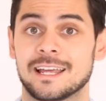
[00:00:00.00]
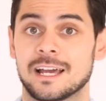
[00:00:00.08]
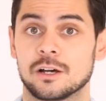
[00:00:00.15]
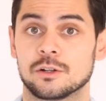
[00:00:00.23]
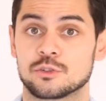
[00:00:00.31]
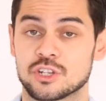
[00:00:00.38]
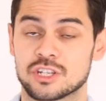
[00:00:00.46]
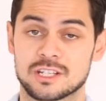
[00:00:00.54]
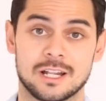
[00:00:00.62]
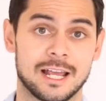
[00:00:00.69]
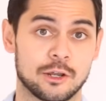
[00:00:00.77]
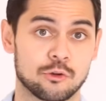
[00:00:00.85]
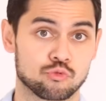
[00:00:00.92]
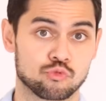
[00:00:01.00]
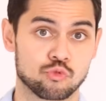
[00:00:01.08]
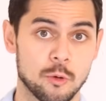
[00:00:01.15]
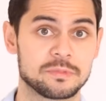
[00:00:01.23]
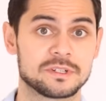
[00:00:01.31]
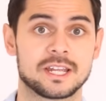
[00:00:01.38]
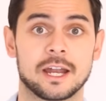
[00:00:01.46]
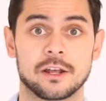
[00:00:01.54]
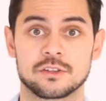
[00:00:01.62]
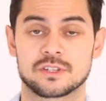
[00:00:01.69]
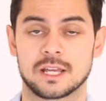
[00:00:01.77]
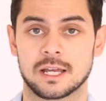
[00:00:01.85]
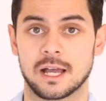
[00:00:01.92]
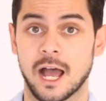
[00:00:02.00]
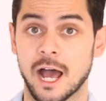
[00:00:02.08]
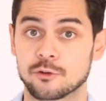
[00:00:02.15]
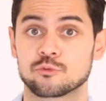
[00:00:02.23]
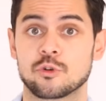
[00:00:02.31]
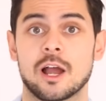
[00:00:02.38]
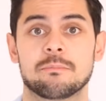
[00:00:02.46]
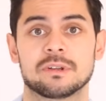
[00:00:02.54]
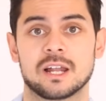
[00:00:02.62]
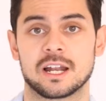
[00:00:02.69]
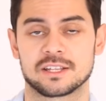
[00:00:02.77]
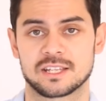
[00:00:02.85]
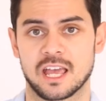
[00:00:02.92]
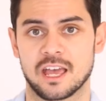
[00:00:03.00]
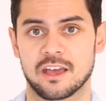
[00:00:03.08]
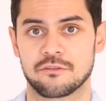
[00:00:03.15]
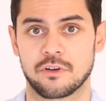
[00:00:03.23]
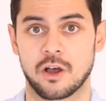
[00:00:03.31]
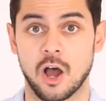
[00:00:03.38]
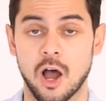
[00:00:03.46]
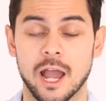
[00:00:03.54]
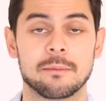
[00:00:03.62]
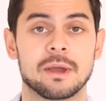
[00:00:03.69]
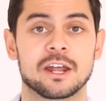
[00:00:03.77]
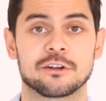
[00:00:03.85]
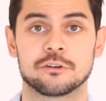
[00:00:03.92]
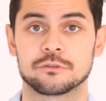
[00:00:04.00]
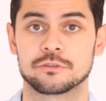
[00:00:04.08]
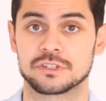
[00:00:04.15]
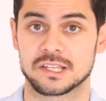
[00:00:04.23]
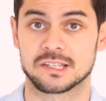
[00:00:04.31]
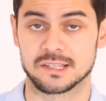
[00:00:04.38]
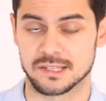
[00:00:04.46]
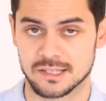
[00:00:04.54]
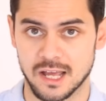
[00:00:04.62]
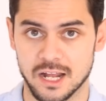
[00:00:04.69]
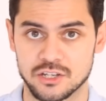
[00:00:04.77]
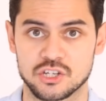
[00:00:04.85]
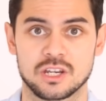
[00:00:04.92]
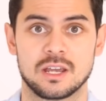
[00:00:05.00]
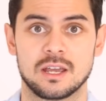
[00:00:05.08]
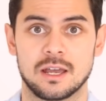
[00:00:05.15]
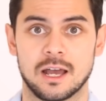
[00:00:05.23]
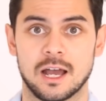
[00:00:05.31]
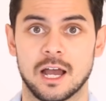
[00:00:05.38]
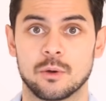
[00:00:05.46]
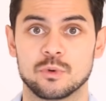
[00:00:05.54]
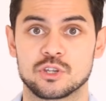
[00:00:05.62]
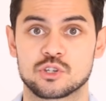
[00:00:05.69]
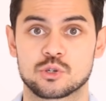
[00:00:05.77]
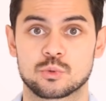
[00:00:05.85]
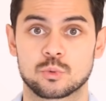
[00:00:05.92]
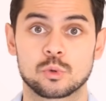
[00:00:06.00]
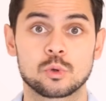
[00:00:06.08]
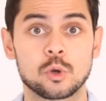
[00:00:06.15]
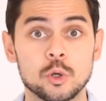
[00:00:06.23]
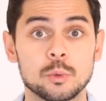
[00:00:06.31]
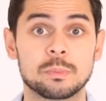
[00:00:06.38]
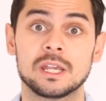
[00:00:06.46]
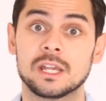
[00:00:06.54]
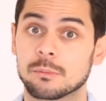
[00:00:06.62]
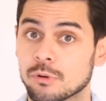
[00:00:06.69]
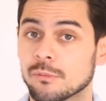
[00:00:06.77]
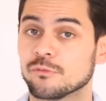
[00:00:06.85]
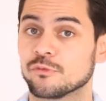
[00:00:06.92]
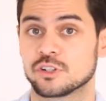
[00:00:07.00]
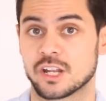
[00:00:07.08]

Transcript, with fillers: Now, just like raw potatoes, uh, unripe bananas have a high amount of resistant starch, uh, which could be a problem for